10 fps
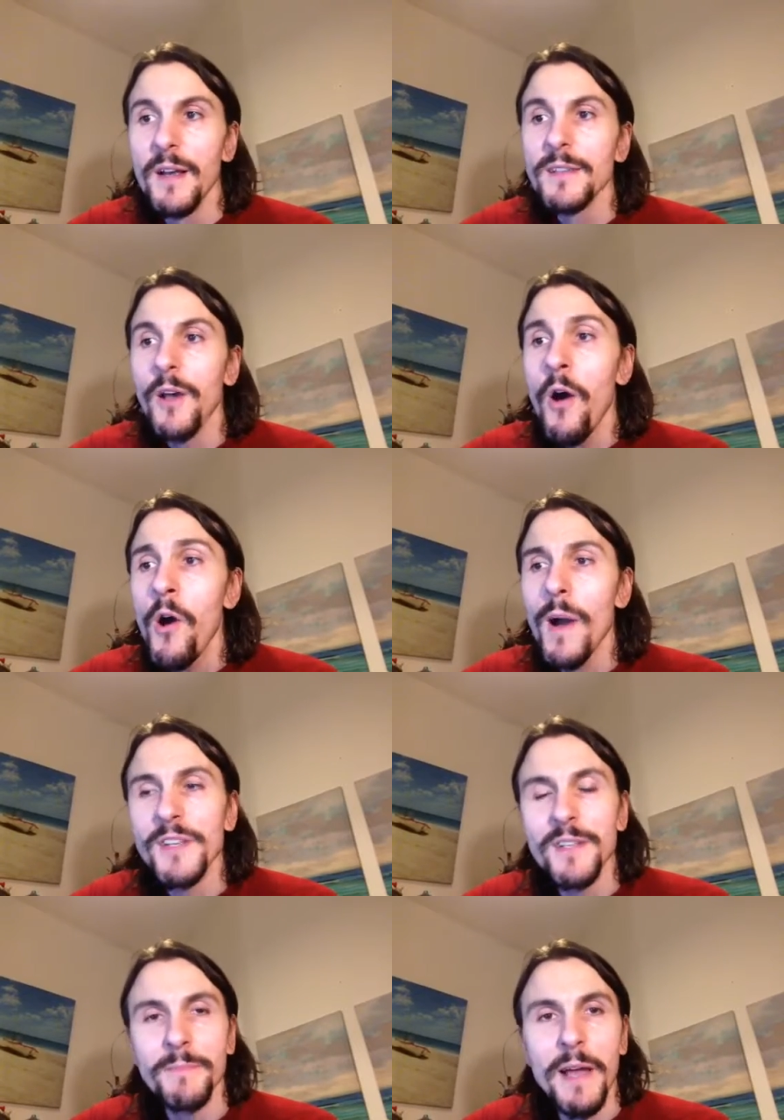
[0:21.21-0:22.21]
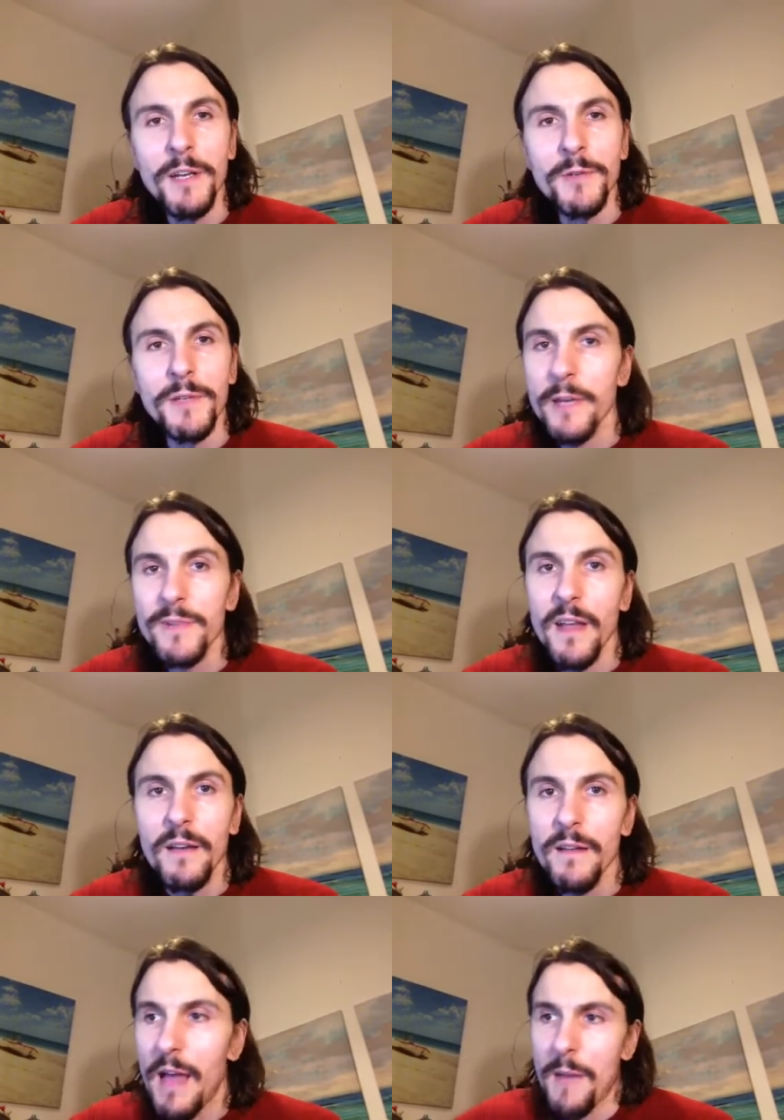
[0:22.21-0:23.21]
So, oh, I just met Luke, he was
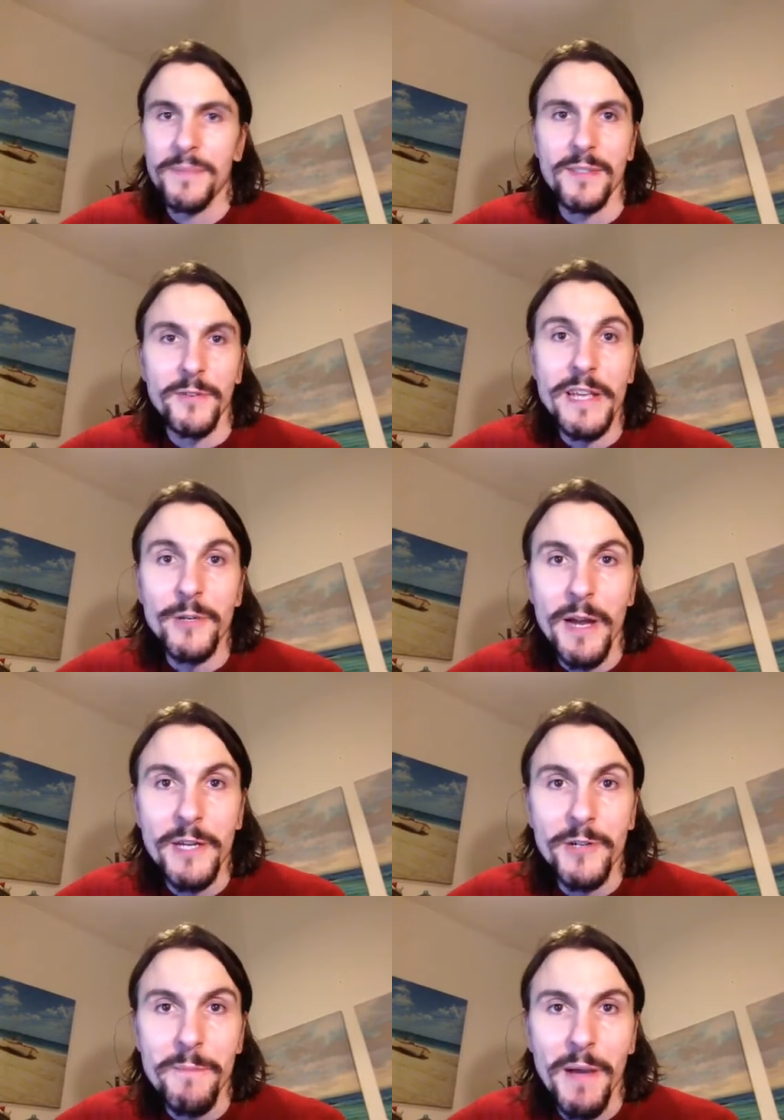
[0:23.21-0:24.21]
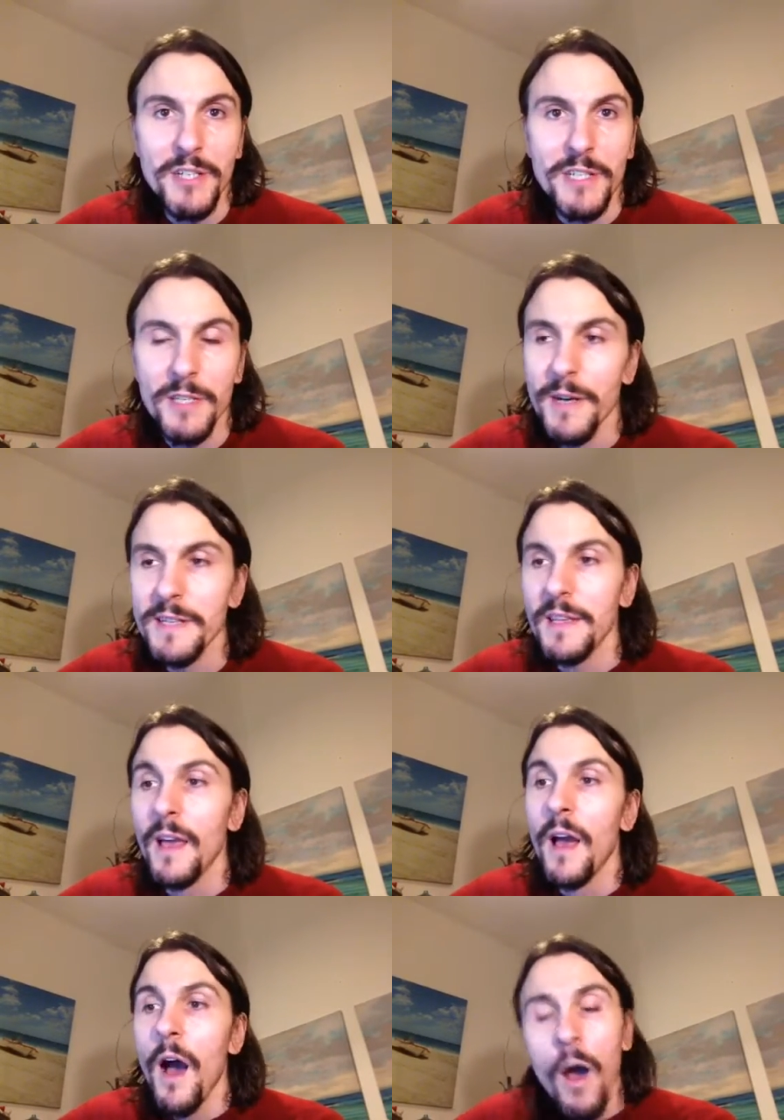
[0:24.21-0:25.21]
absolutely cray cray, batshit crazy.
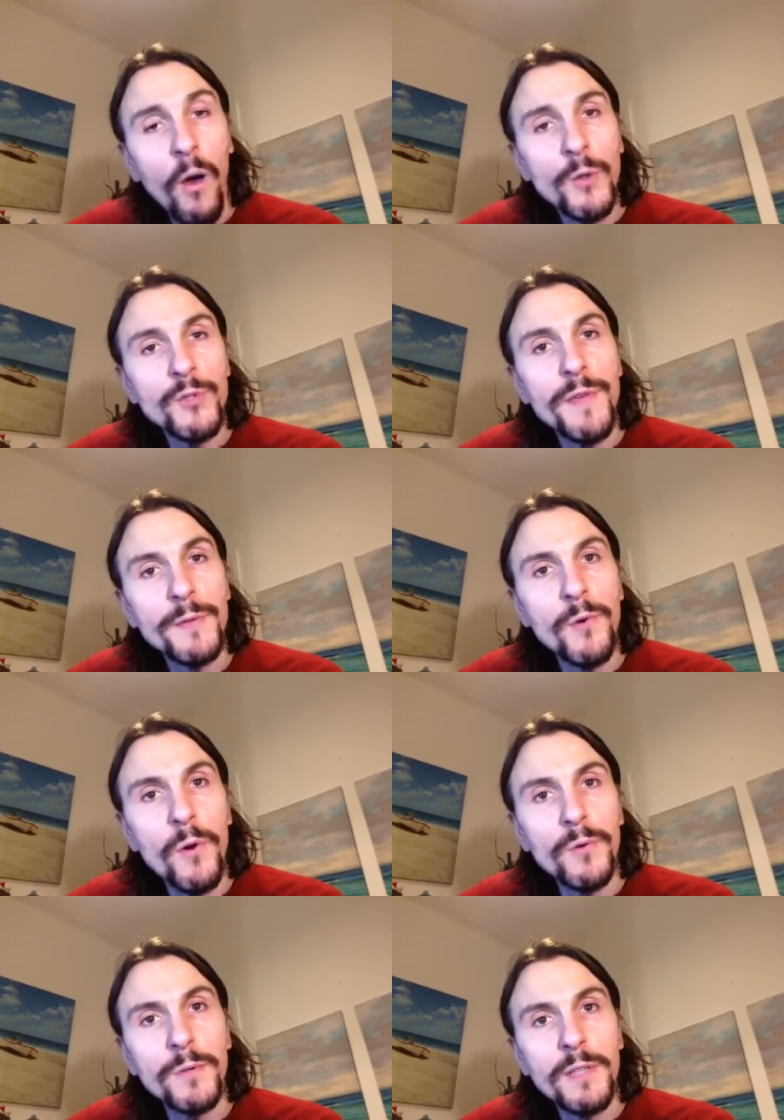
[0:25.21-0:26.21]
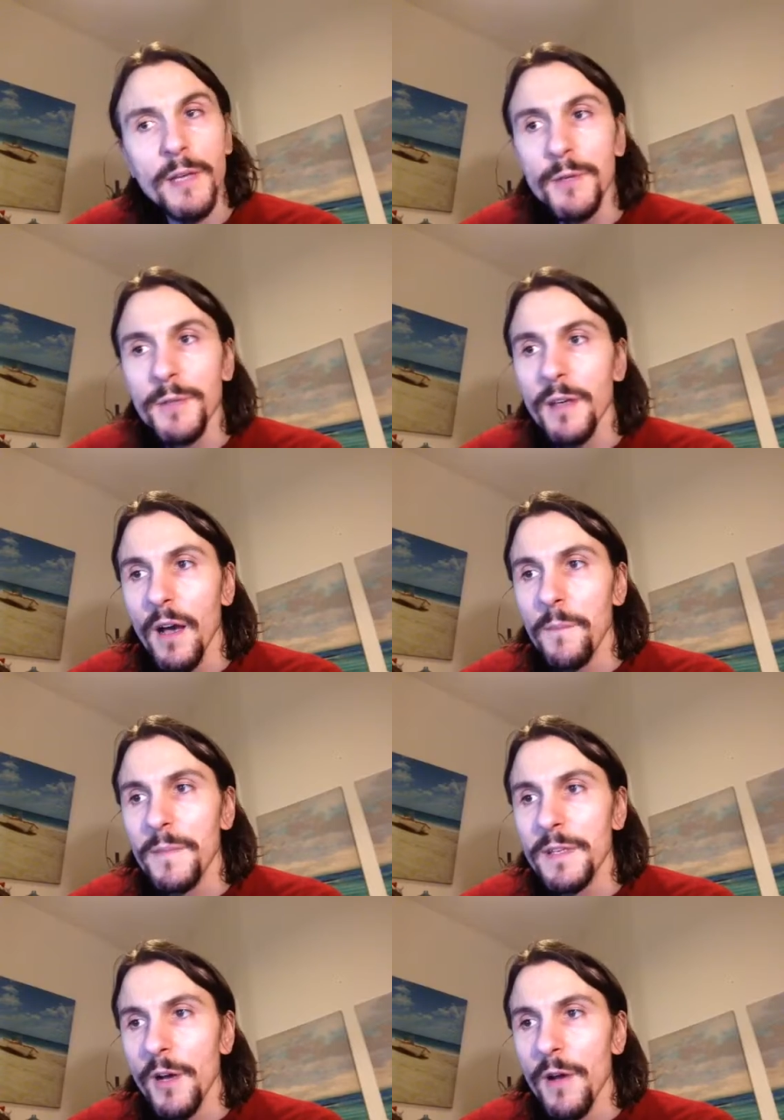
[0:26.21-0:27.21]
Oh, je viens de rencontrer Luc. Um,
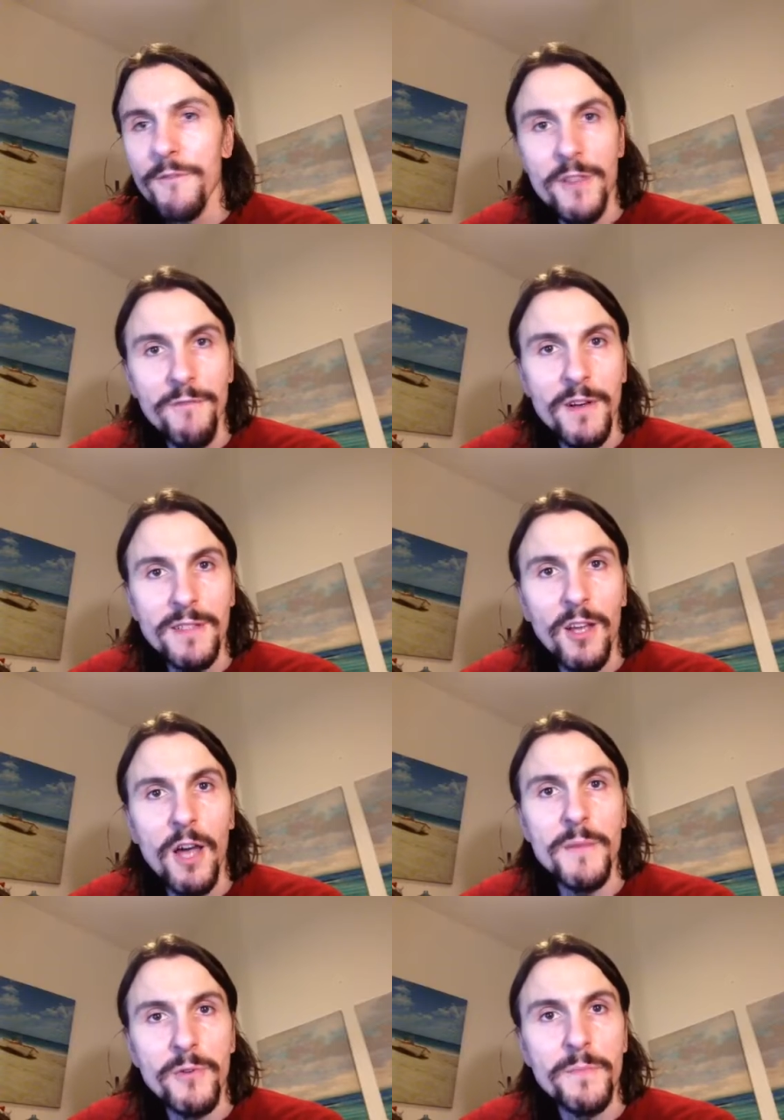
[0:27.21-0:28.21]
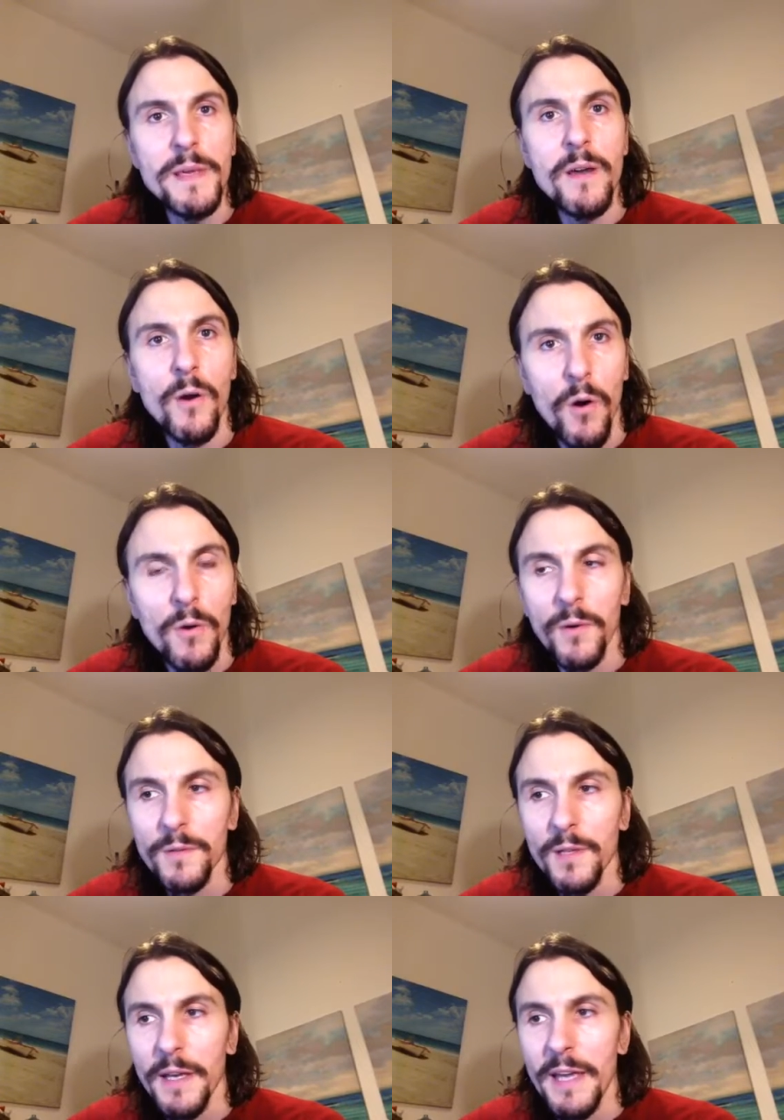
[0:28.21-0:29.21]
you know, for the first time, it would be
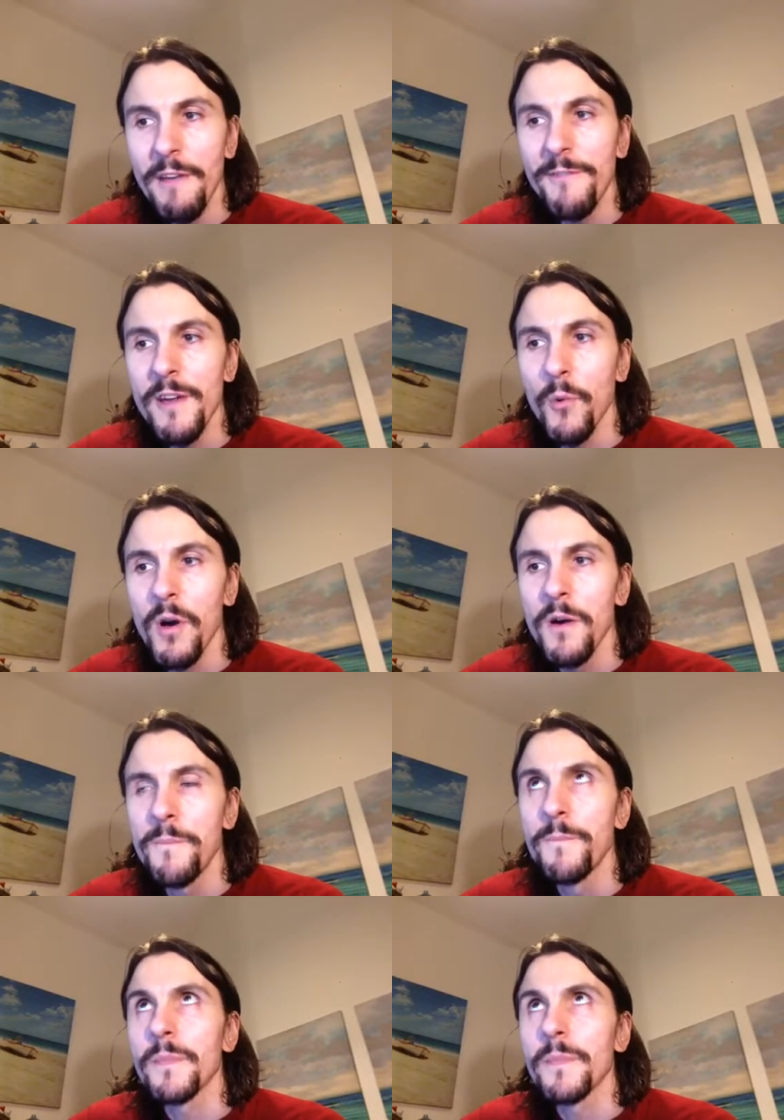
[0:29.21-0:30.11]
rencontrer. If it were,